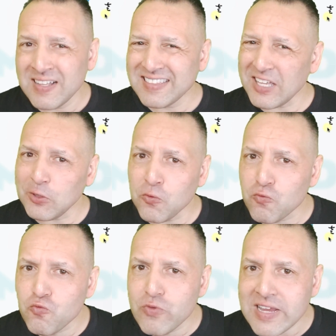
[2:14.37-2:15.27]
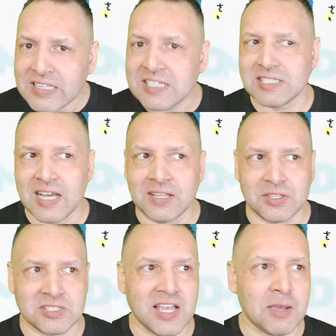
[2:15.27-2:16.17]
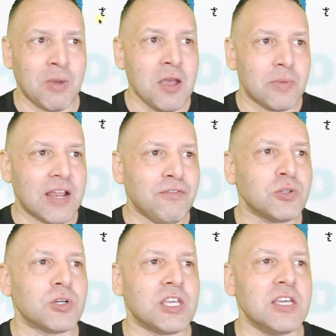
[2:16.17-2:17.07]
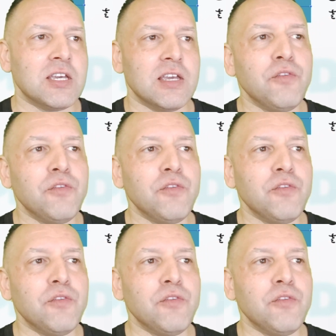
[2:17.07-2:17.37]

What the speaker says: They don't really sound the same, but have a look here.